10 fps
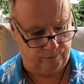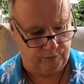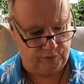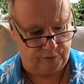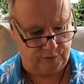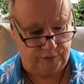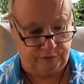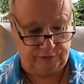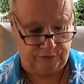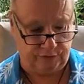this belief
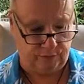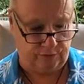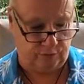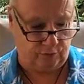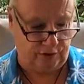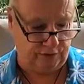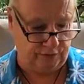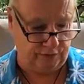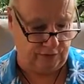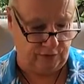system can
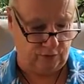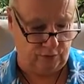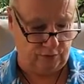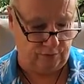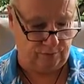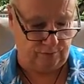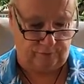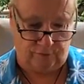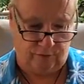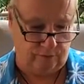range anywhere
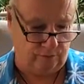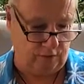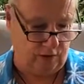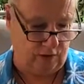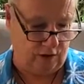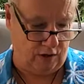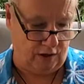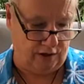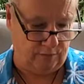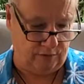from
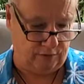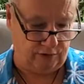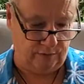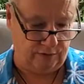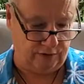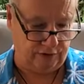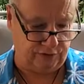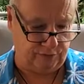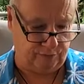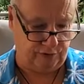I am a
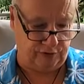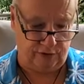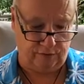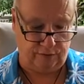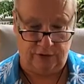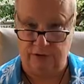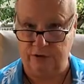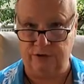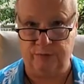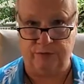limitless being of
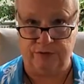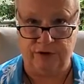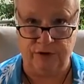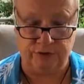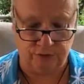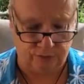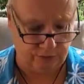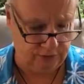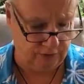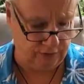endless potential,
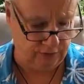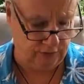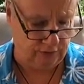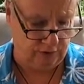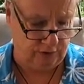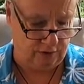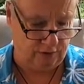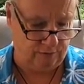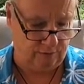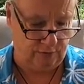
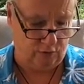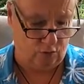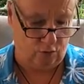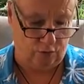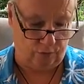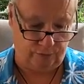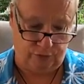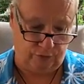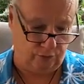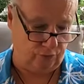or
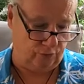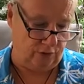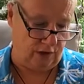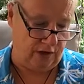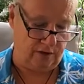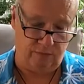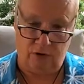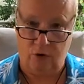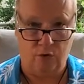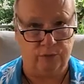to I am a
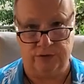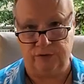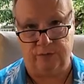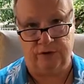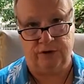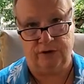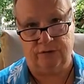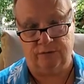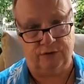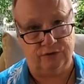hopeless being
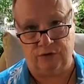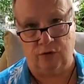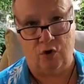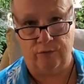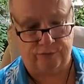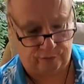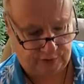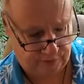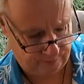and there's no hope for me.